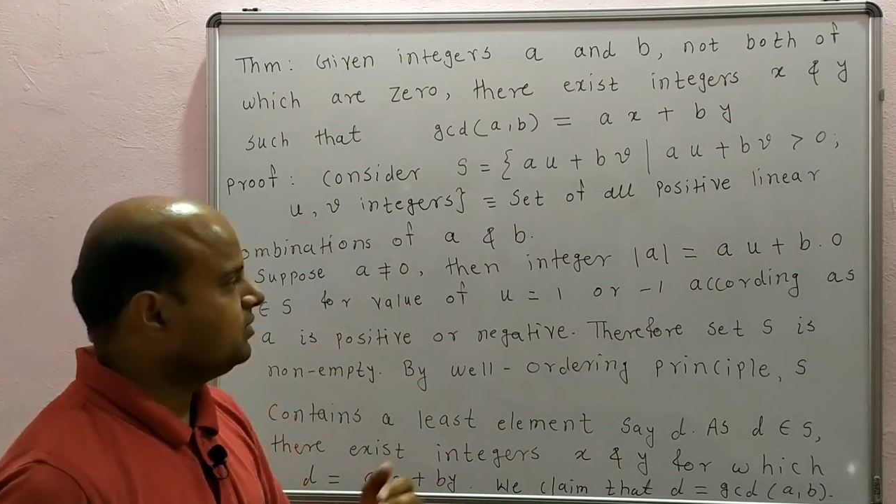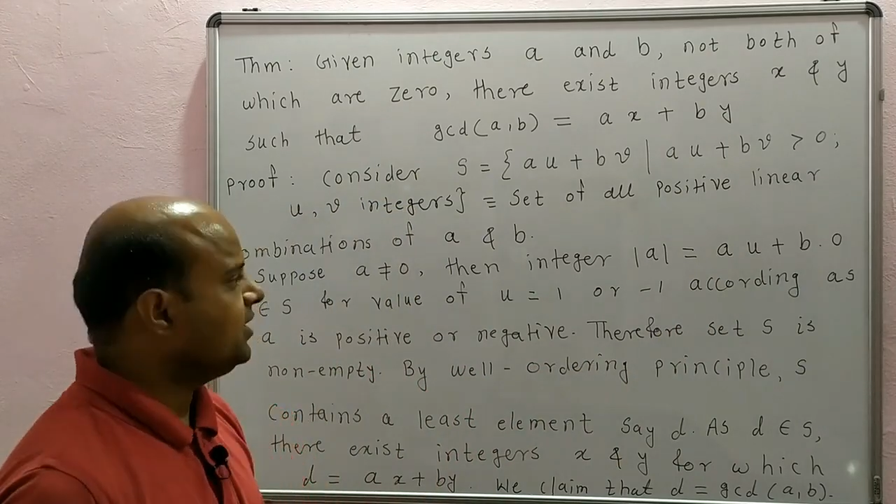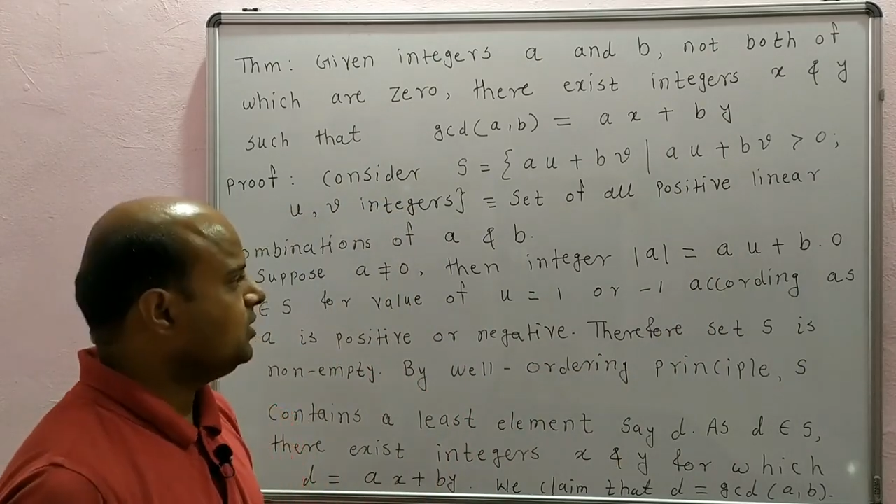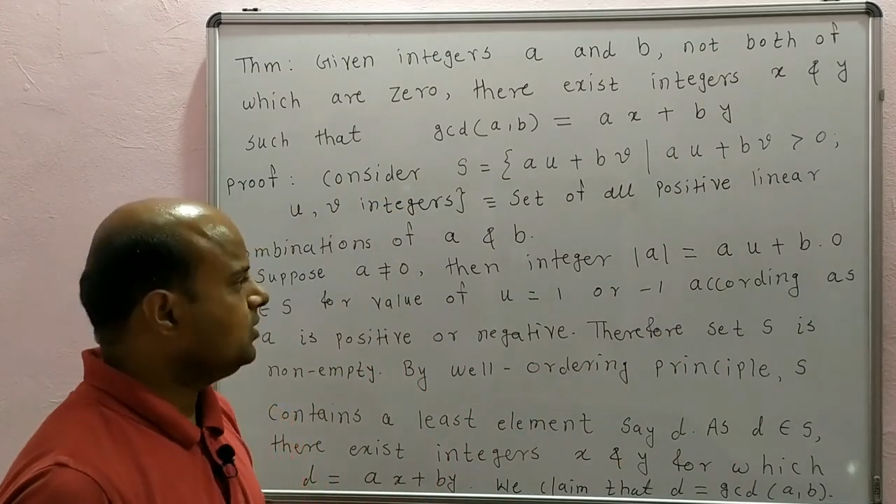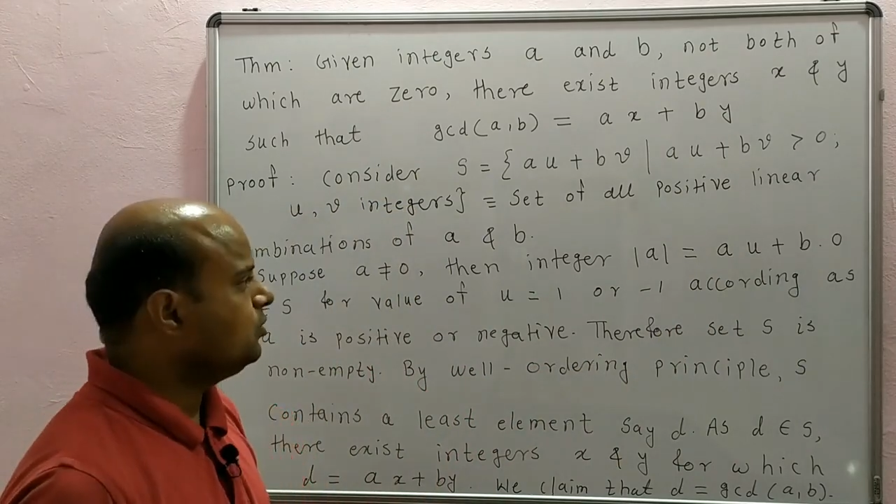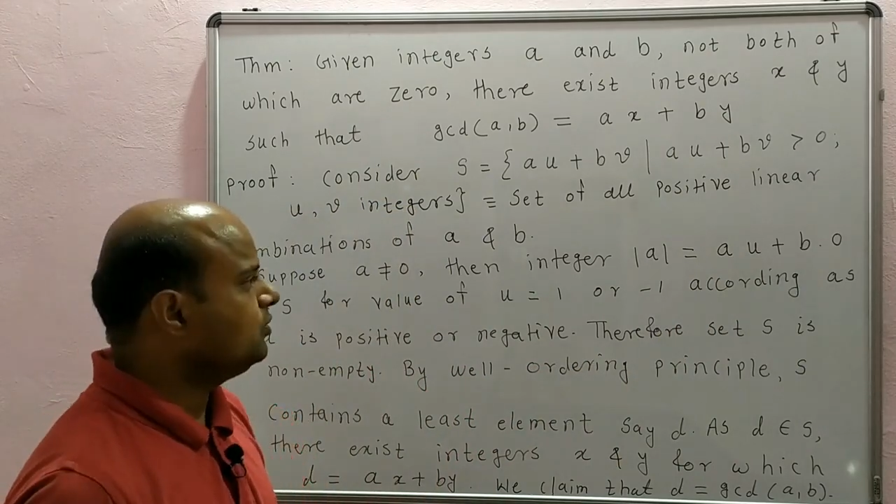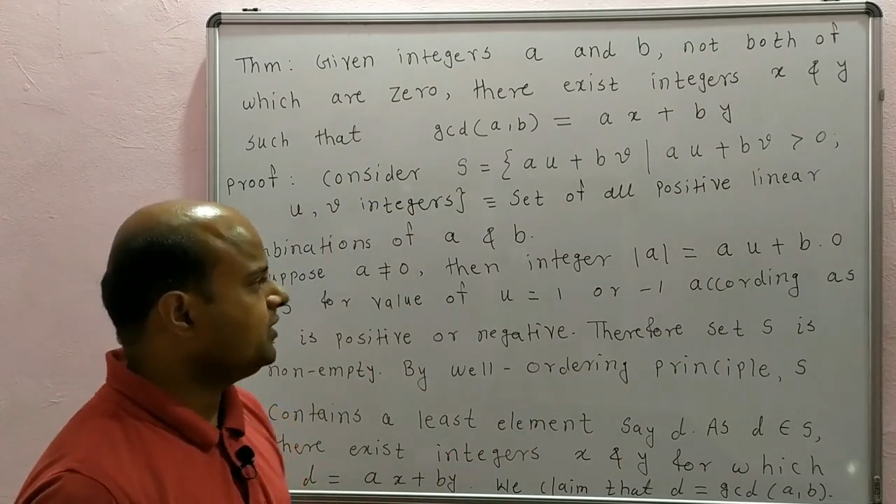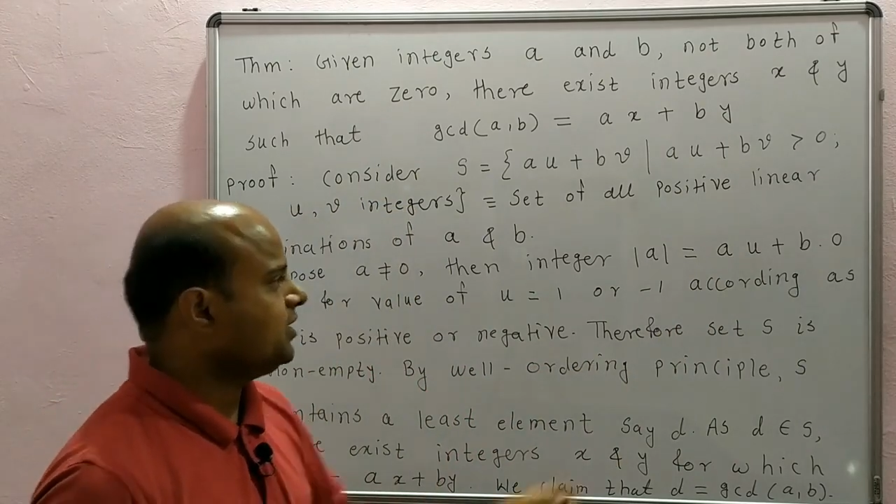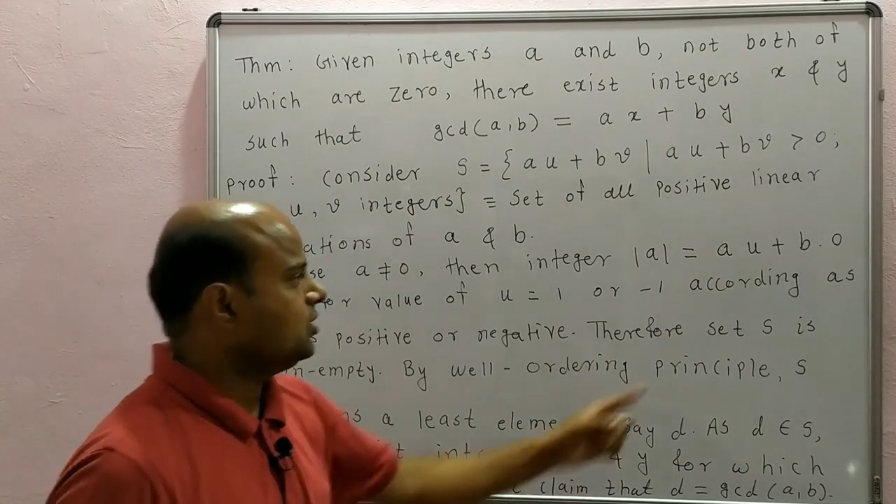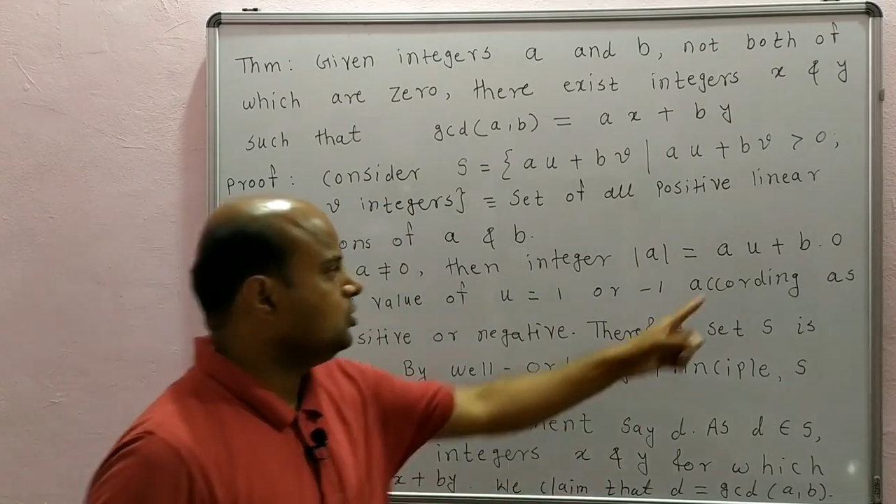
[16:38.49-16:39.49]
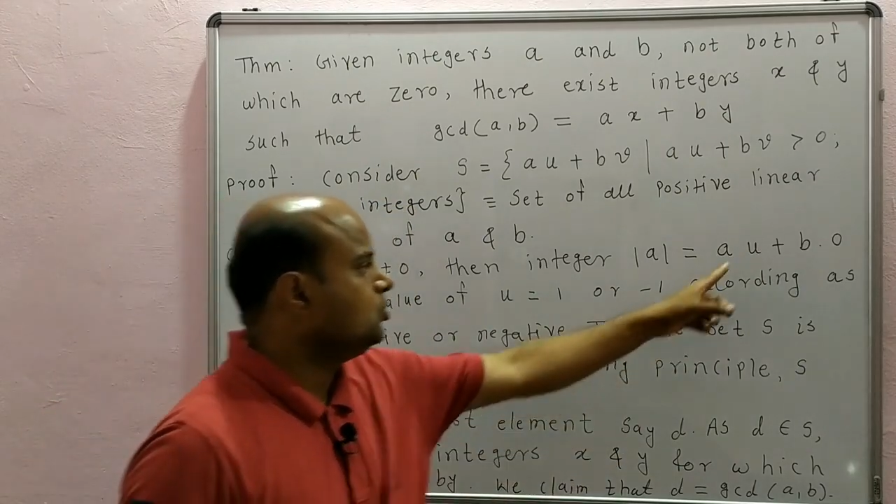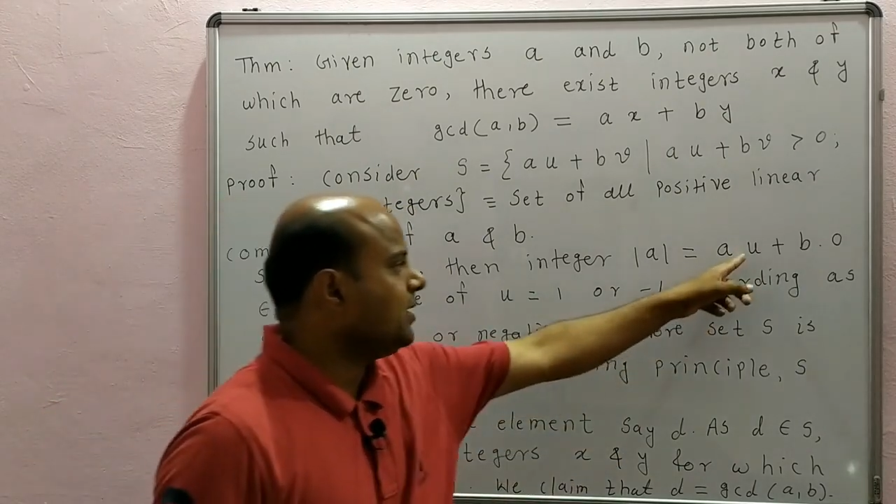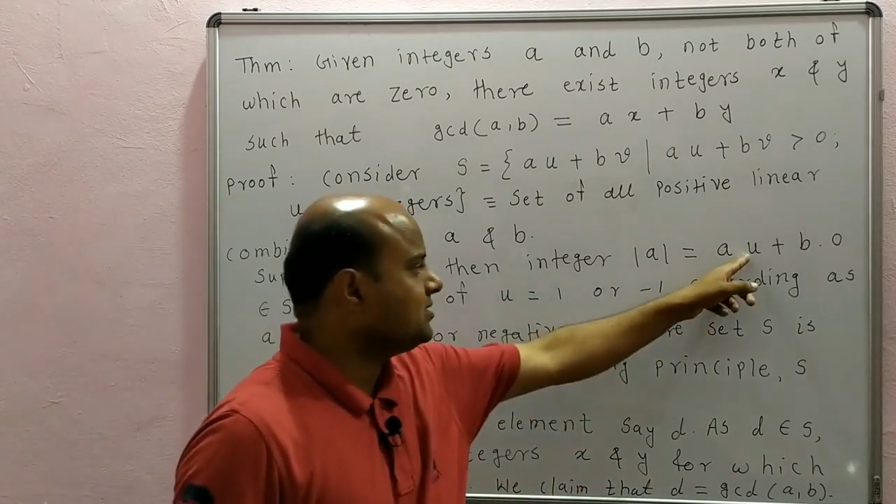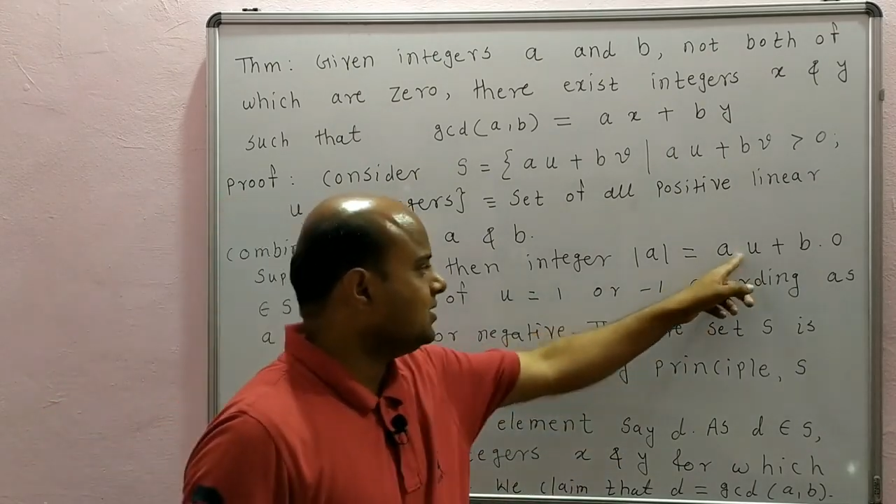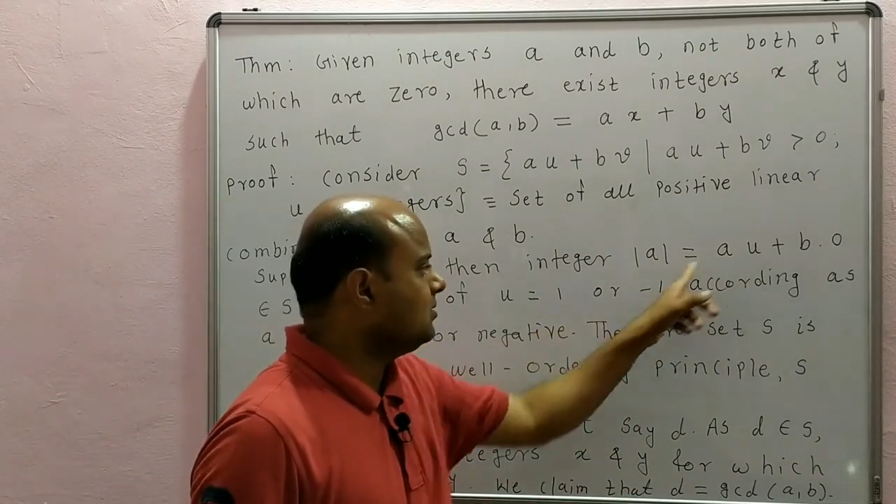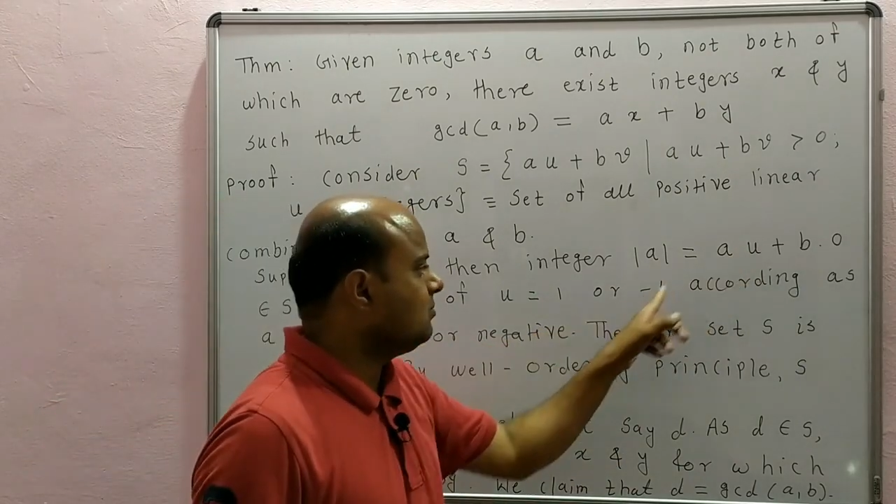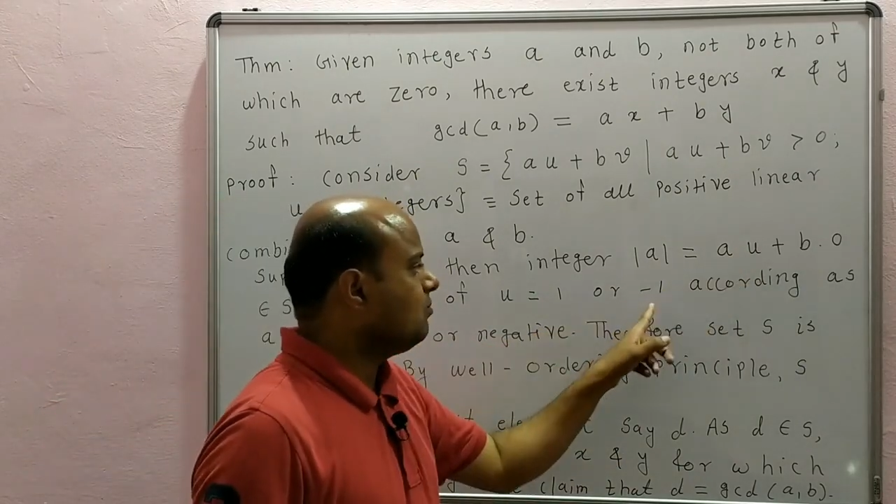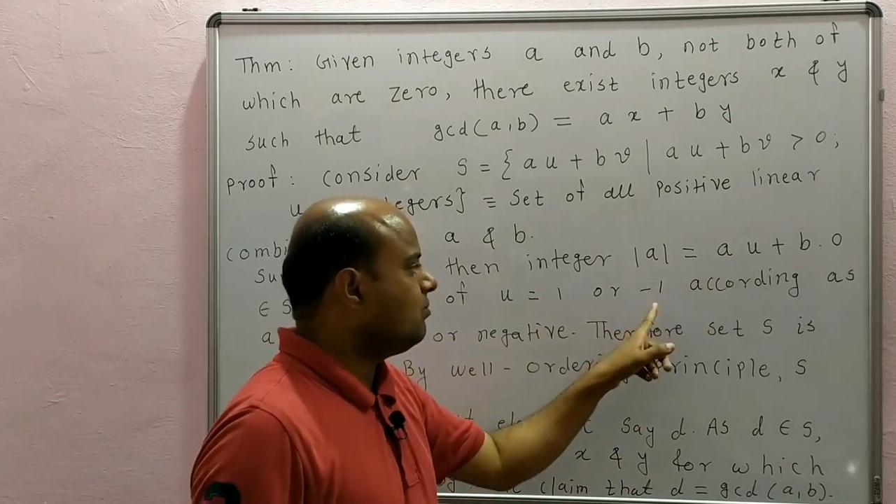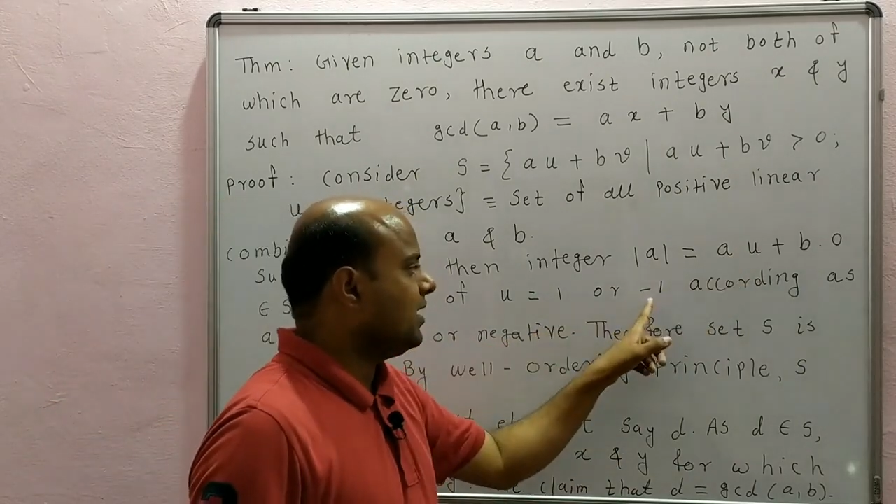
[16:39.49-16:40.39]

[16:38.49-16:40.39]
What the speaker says: then you will take u as a